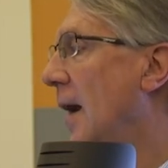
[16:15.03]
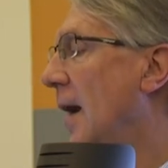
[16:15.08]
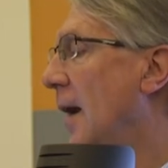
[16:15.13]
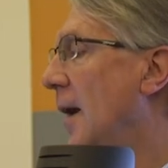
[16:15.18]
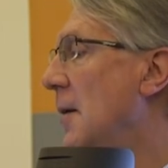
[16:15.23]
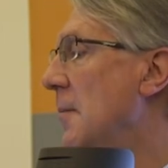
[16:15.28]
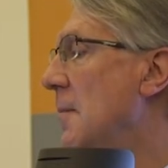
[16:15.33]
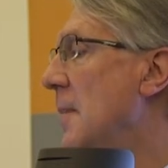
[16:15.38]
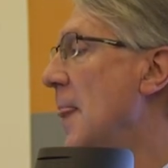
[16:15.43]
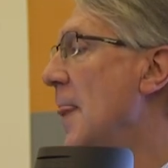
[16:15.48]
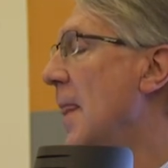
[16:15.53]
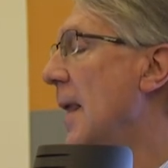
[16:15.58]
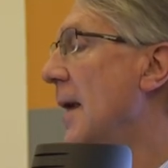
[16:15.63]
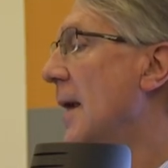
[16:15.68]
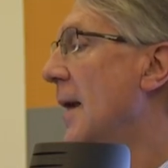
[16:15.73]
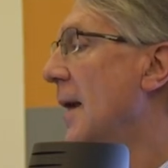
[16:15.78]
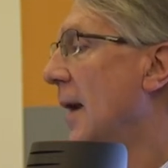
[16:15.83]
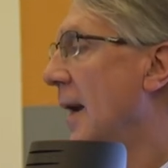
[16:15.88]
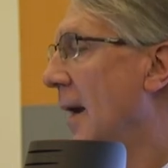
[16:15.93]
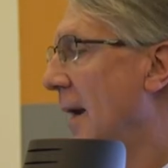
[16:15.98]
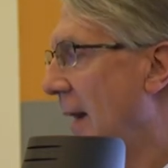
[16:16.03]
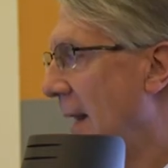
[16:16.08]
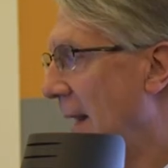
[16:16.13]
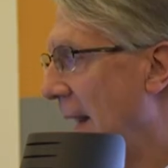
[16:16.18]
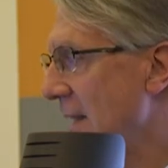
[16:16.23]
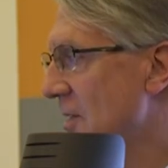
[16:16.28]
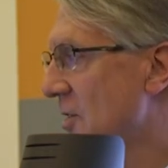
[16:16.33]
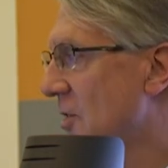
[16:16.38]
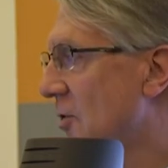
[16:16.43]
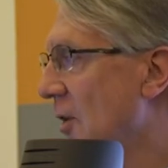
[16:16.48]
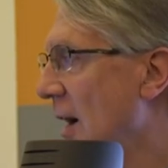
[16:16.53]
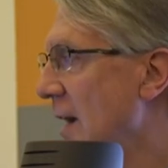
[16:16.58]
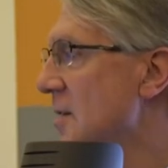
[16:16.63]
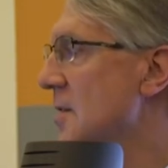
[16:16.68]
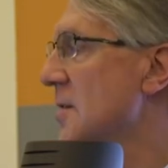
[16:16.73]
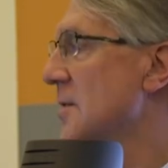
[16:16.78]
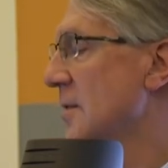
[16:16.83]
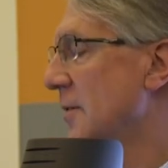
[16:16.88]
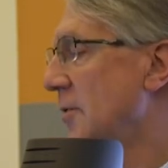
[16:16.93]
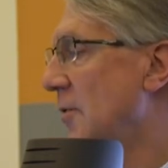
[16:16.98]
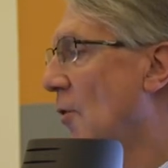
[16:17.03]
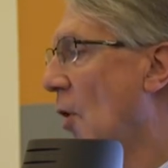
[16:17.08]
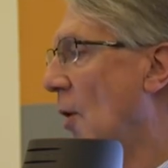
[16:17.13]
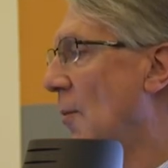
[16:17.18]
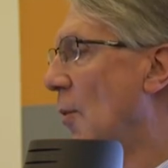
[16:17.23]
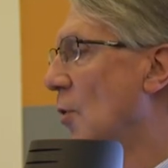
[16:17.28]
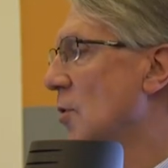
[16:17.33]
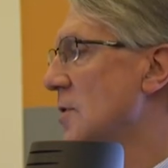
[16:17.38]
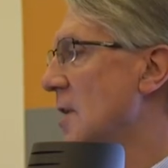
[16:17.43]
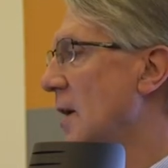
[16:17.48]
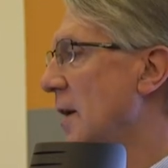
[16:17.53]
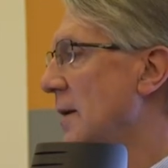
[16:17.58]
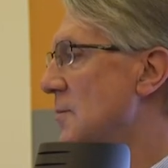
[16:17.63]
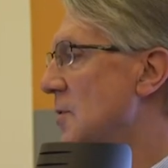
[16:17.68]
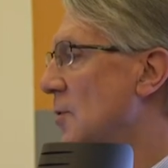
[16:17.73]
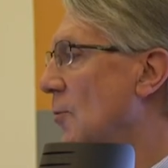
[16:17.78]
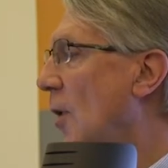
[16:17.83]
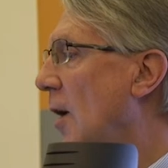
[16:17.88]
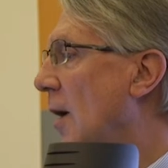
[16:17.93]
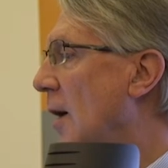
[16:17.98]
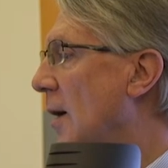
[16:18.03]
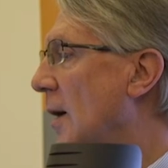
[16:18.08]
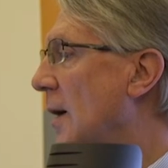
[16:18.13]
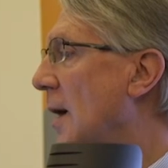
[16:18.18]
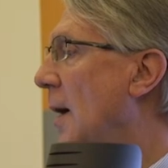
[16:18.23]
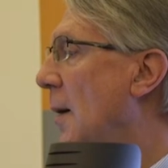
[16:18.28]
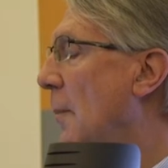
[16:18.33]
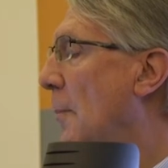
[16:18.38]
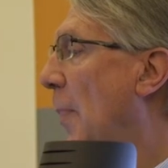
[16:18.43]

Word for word: Um, less stress, you've got more time to work,